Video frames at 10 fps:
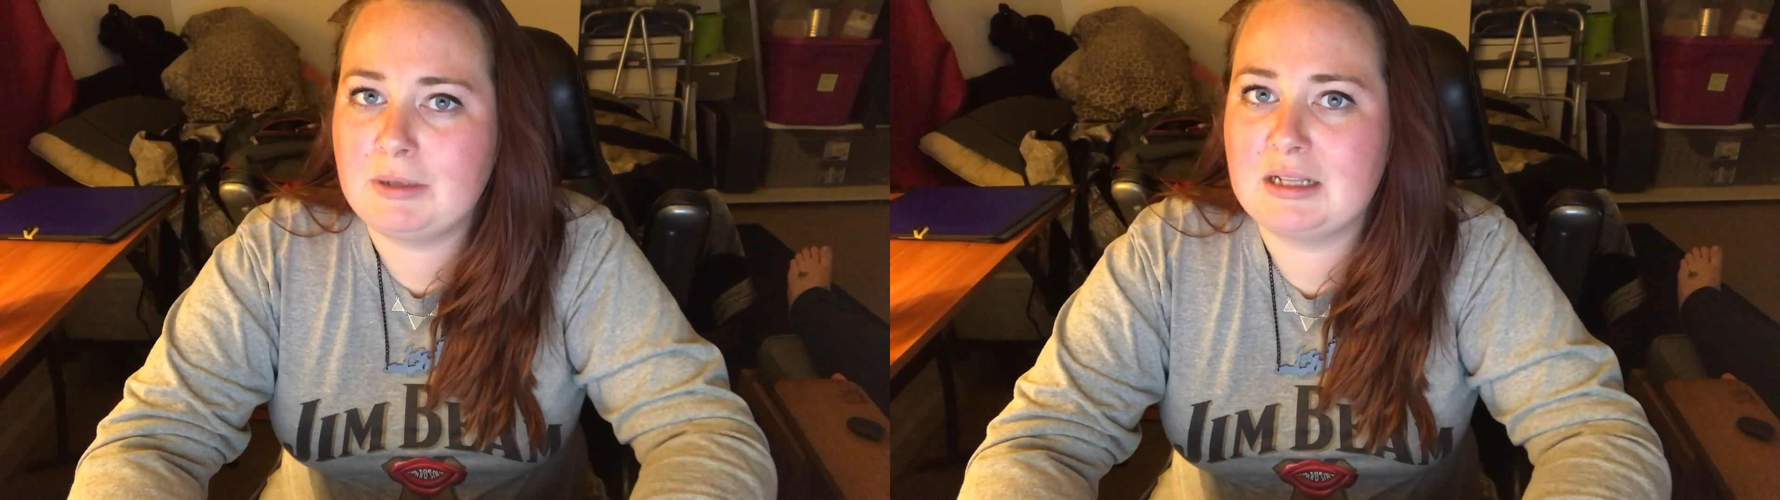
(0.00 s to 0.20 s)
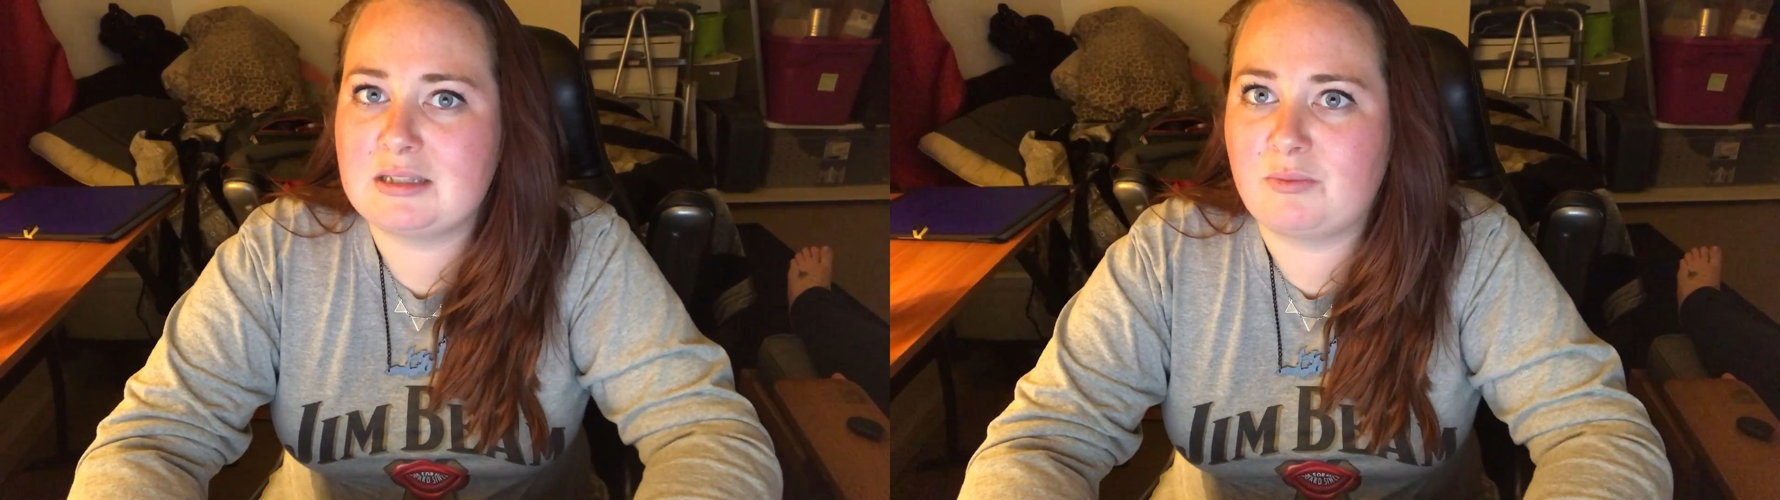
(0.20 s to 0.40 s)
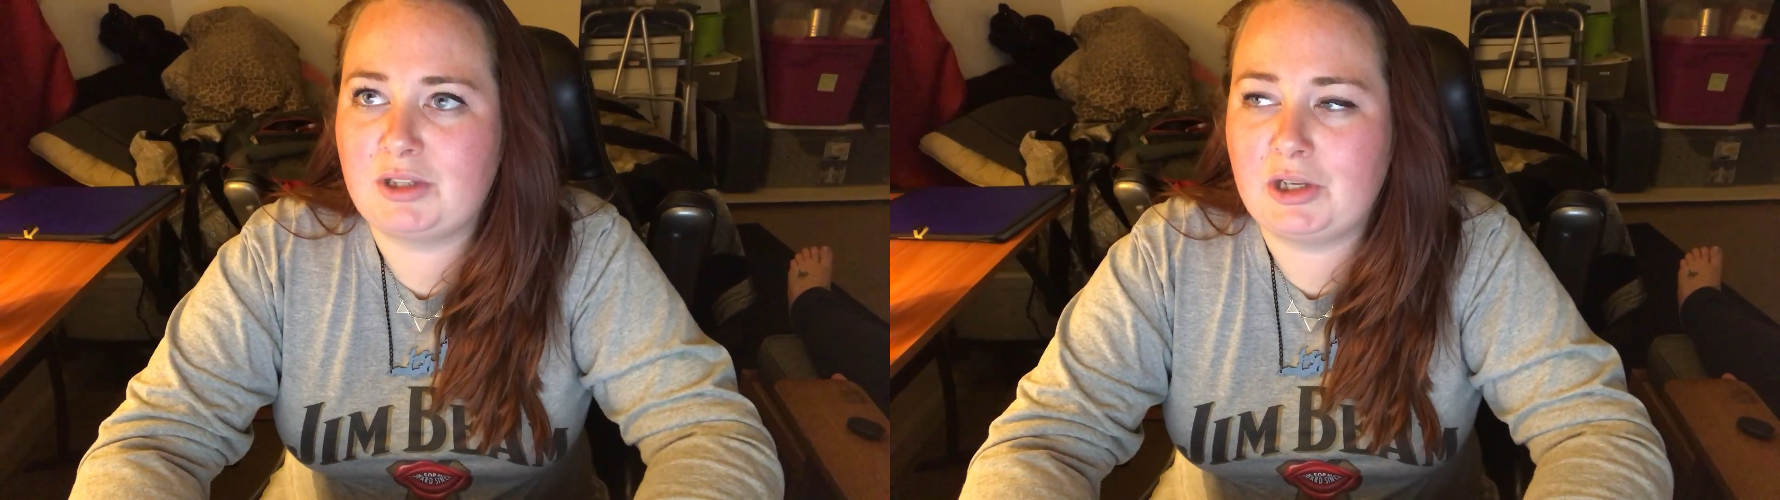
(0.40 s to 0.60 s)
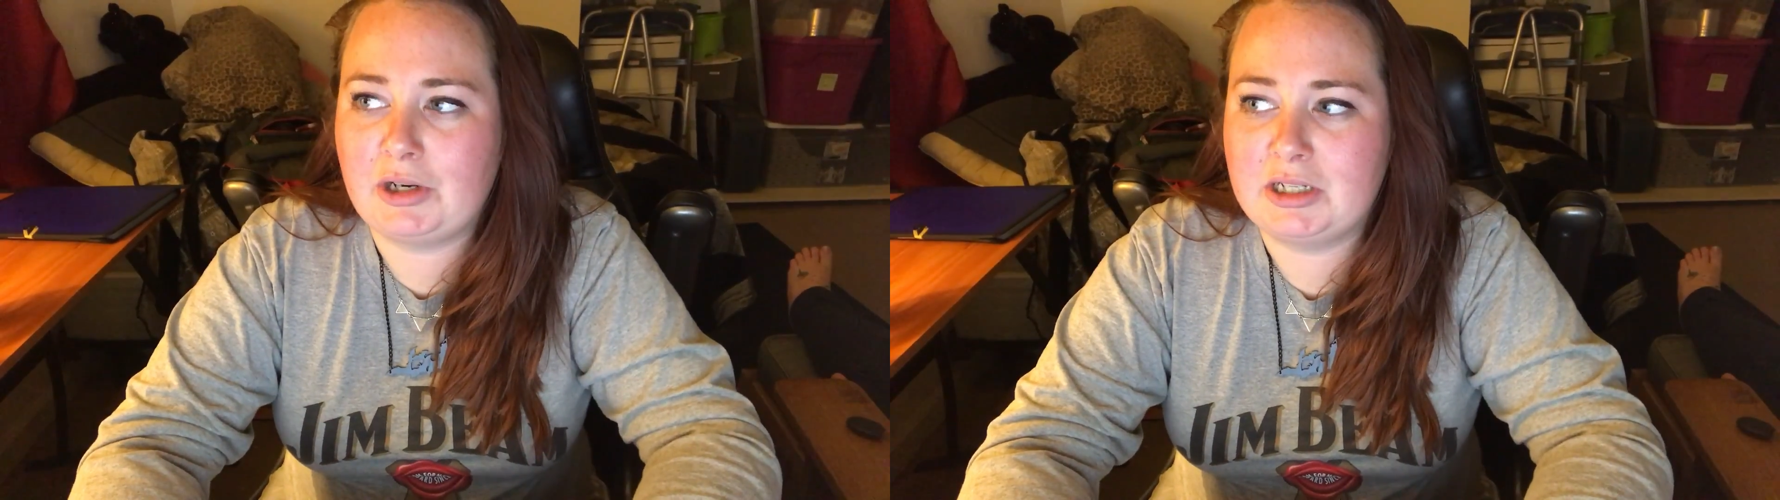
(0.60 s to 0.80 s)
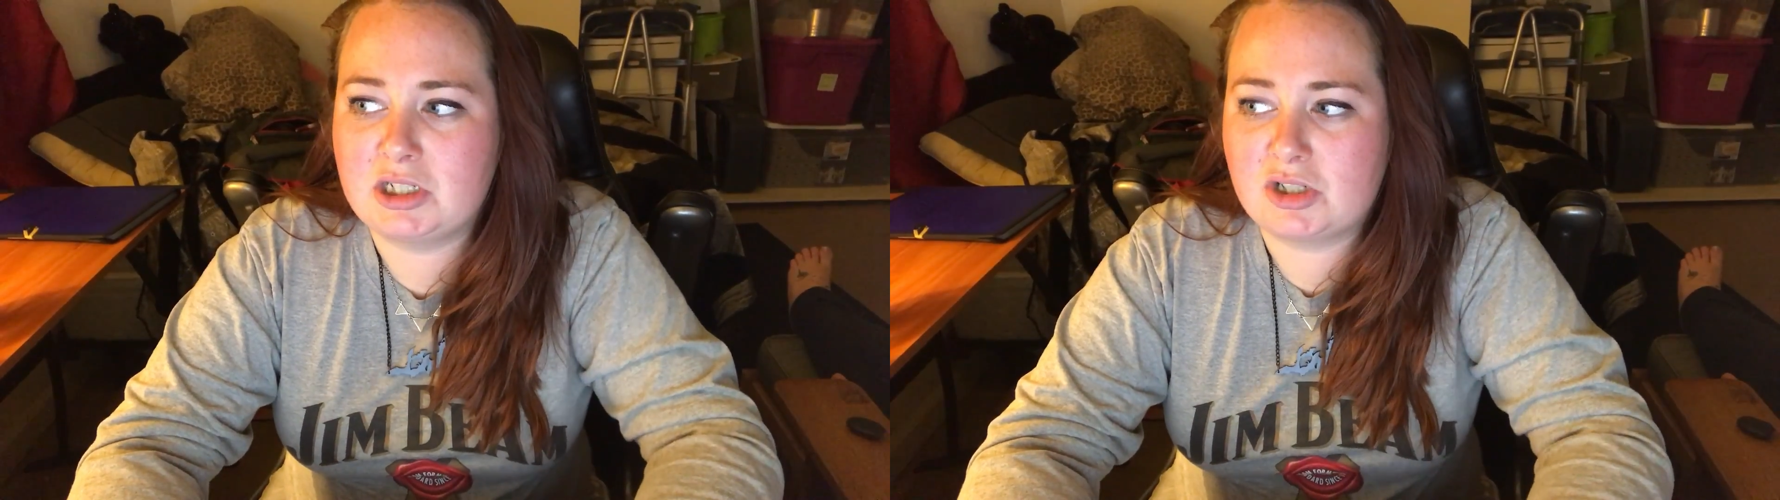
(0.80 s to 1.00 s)
but it's a really
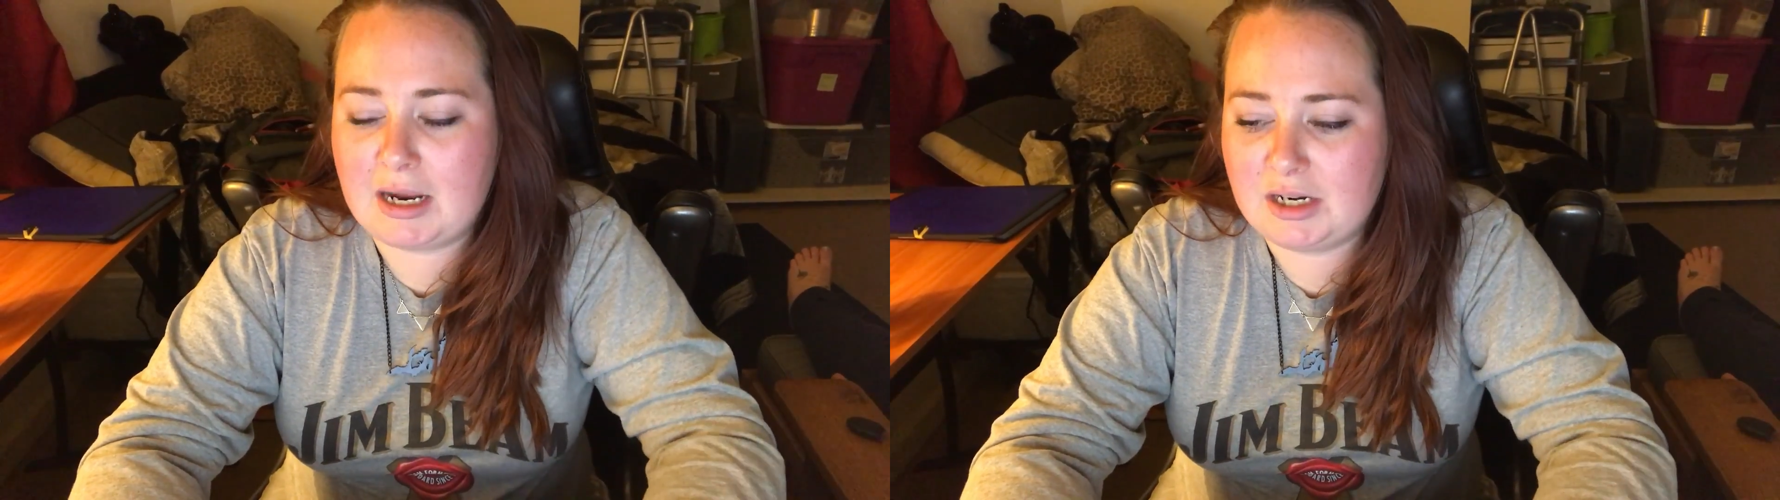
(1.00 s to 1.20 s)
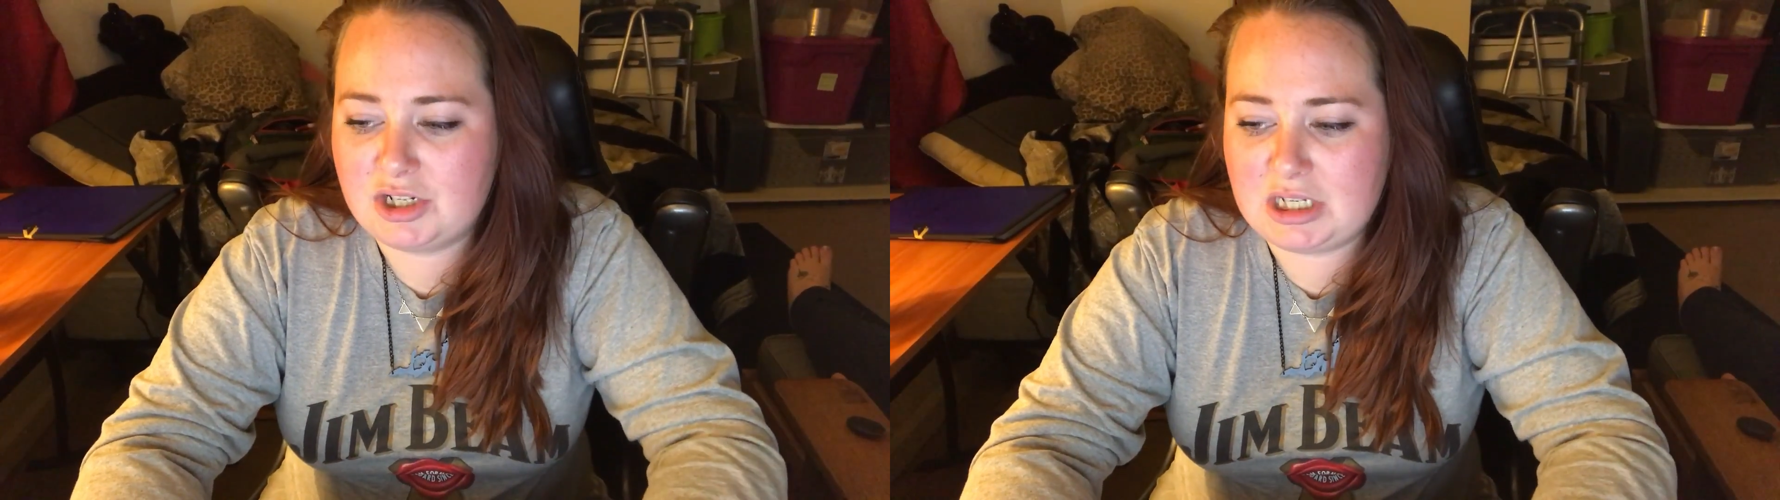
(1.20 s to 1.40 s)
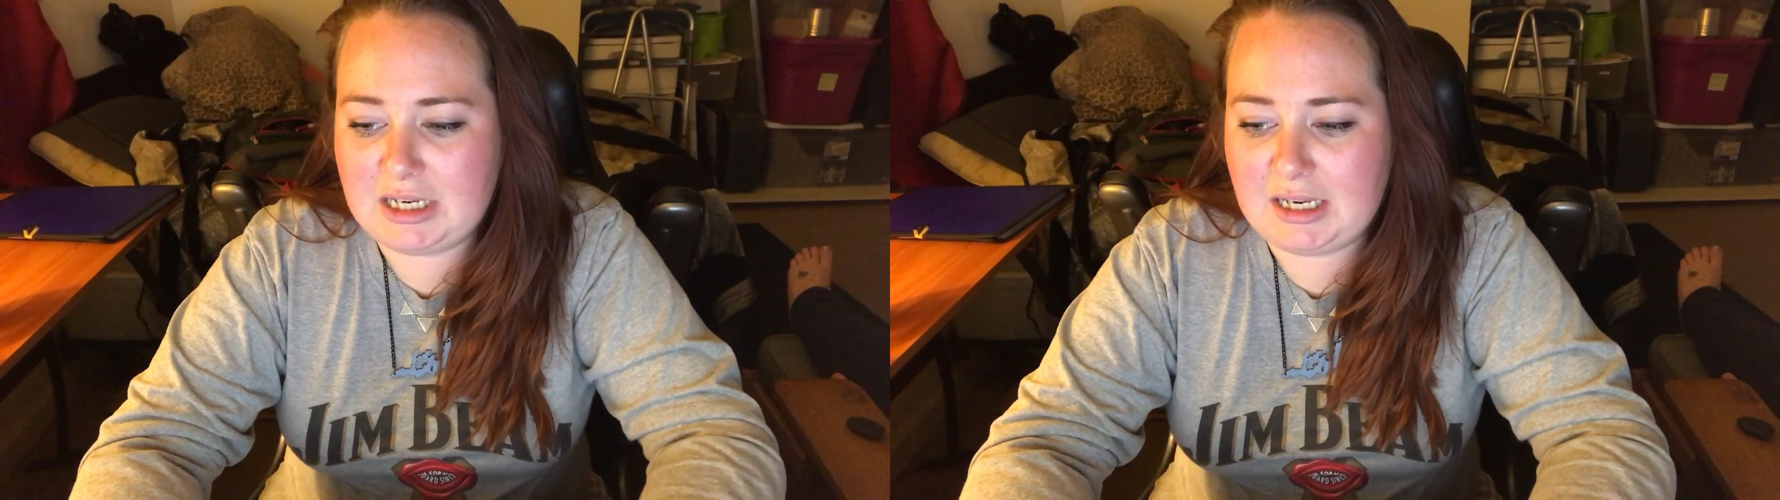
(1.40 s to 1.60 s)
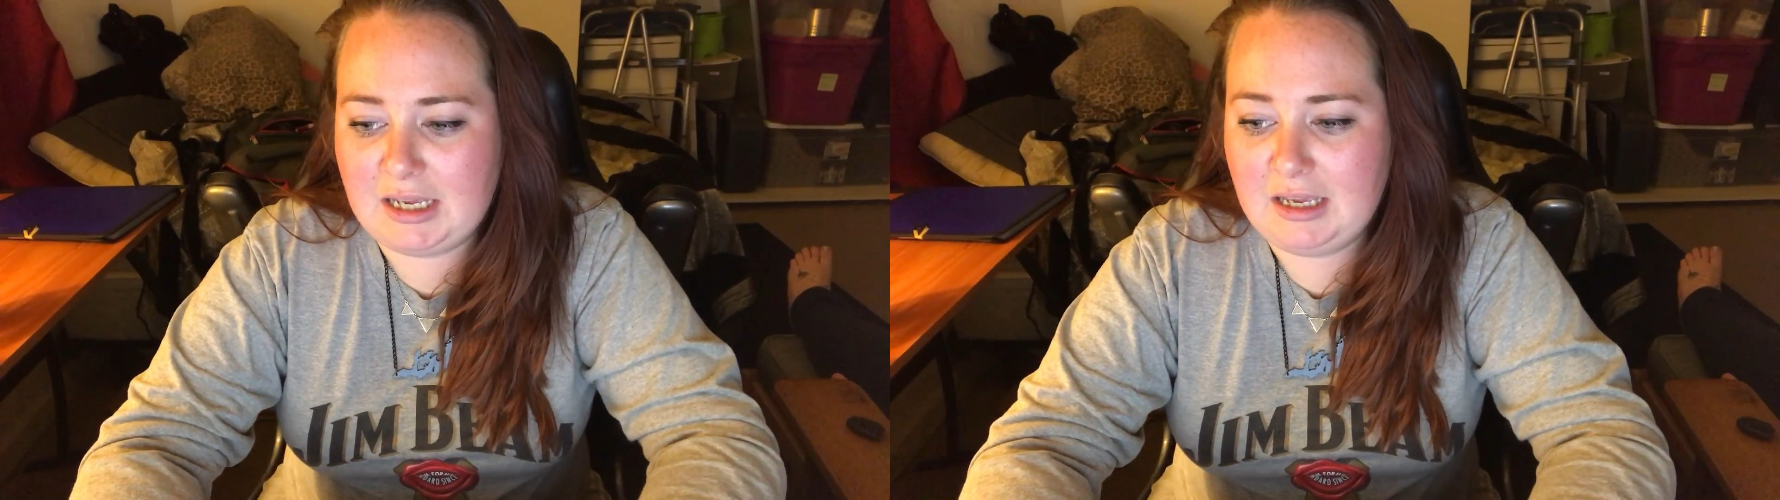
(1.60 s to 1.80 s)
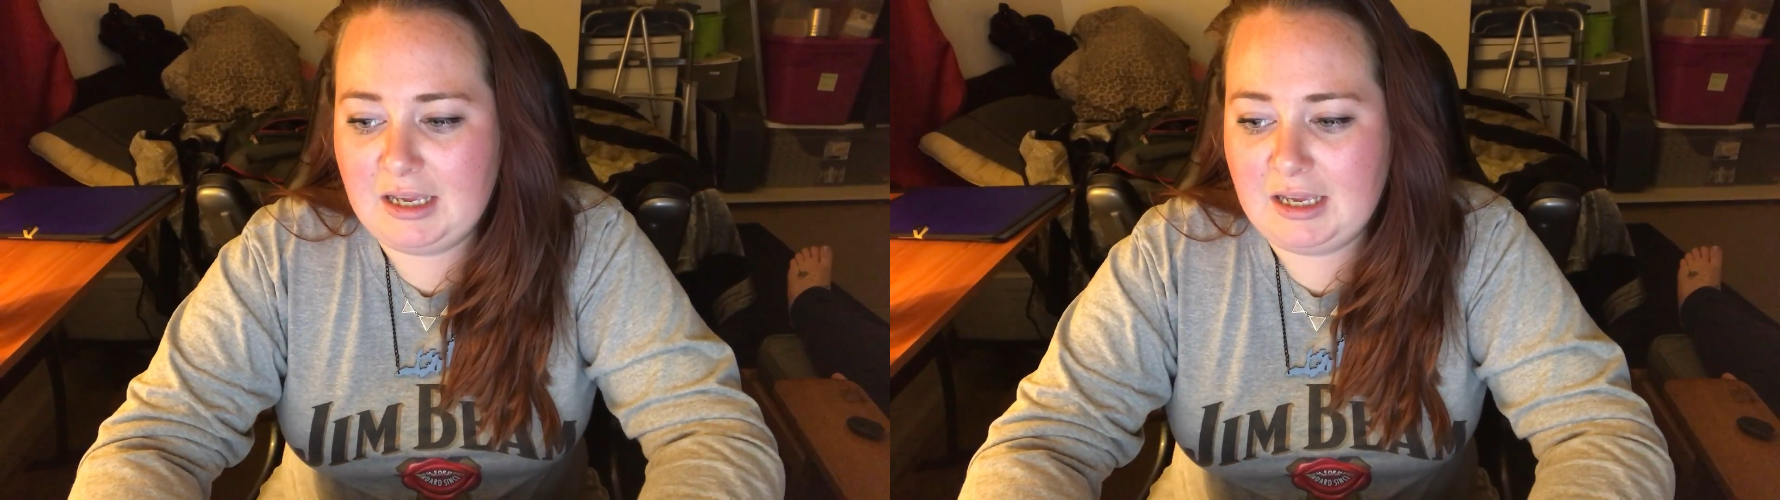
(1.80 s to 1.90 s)
great strategy,